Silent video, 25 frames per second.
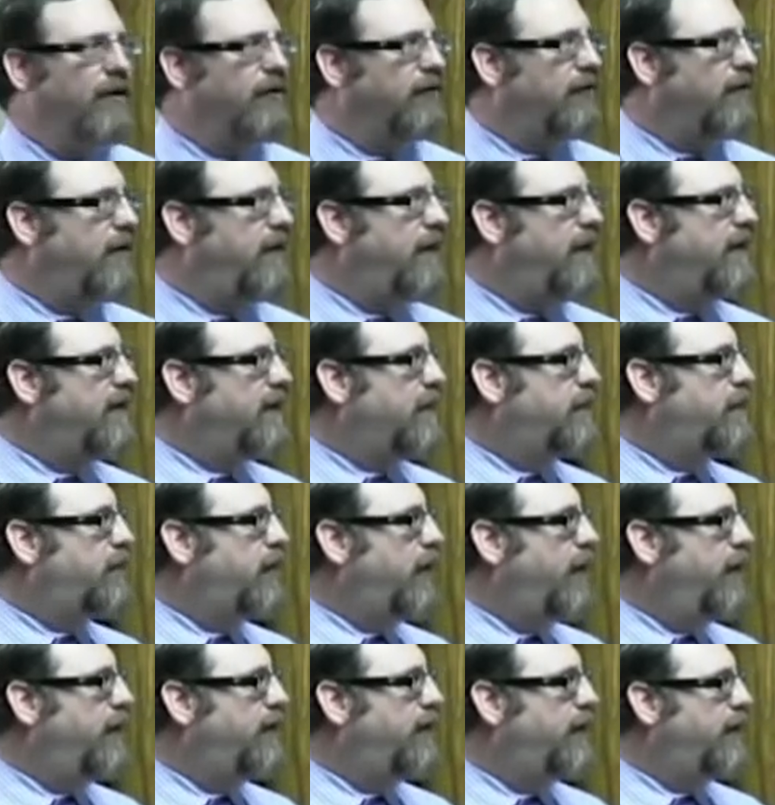So there's a
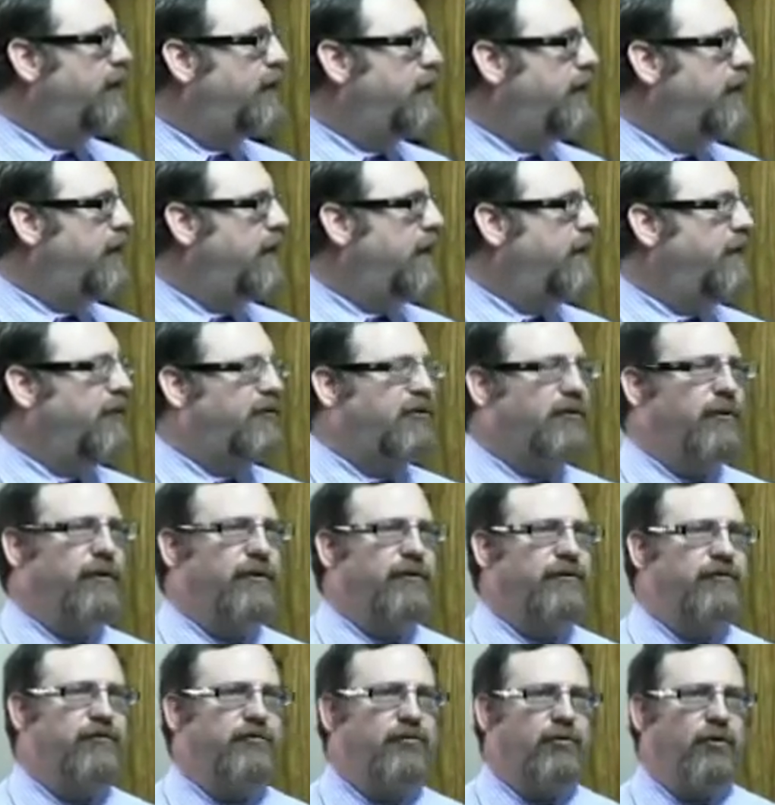process for them to
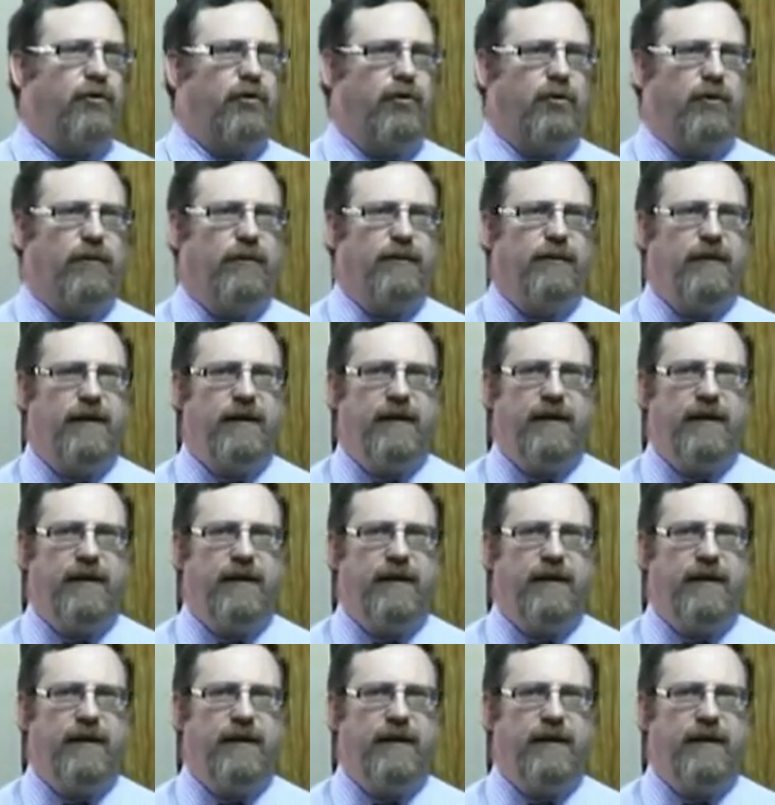withdraw.